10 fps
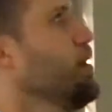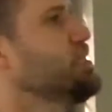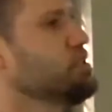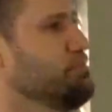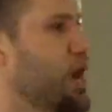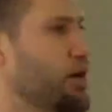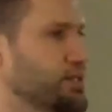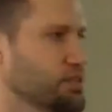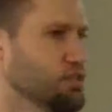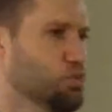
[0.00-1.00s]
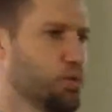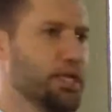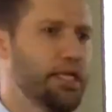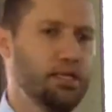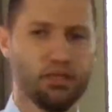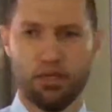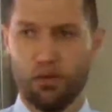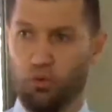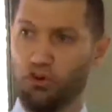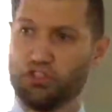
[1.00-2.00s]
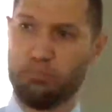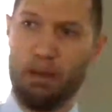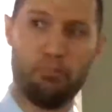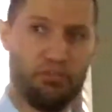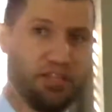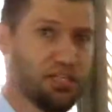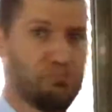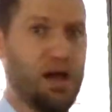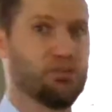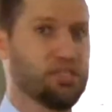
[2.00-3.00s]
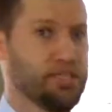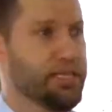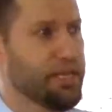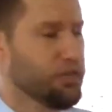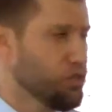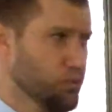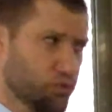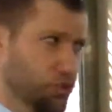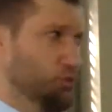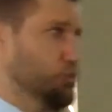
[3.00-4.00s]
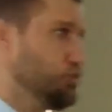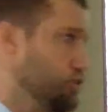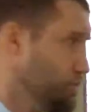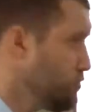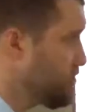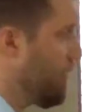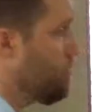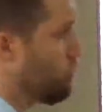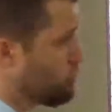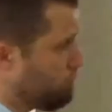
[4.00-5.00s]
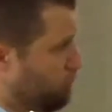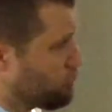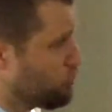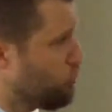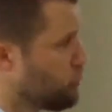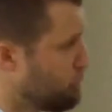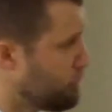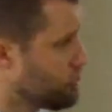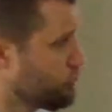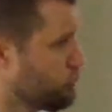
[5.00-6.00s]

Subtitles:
we Samaritans, we worship up on this mountain here. You Jews, you say that we're supposed to worship in